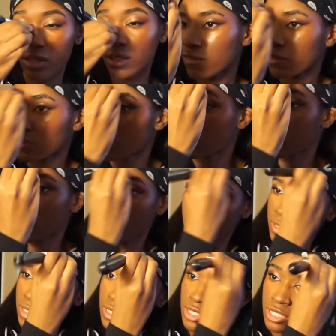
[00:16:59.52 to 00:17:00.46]
for a
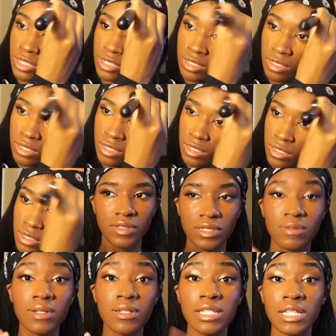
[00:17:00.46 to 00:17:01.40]
competition.
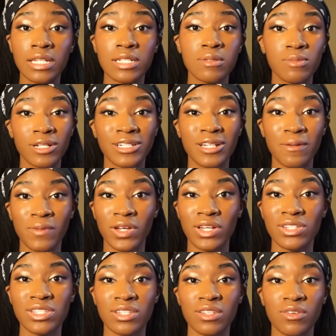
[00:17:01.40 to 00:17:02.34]
Sometimes I like to blend out my
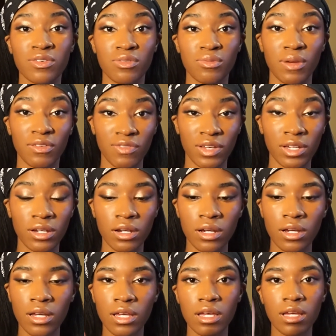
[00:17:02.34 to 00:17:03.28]
concealer with my
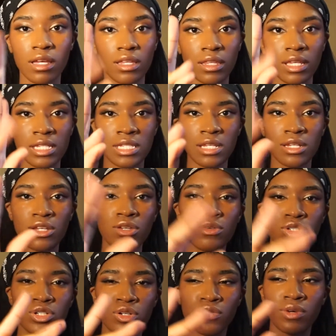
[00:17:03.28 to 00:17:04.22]
finger. They say to
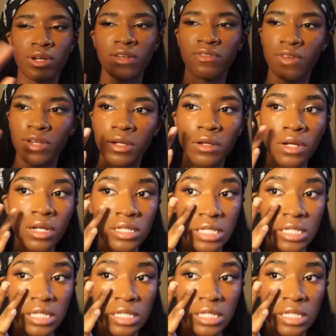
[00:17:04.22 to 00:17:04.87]
use your ring finger because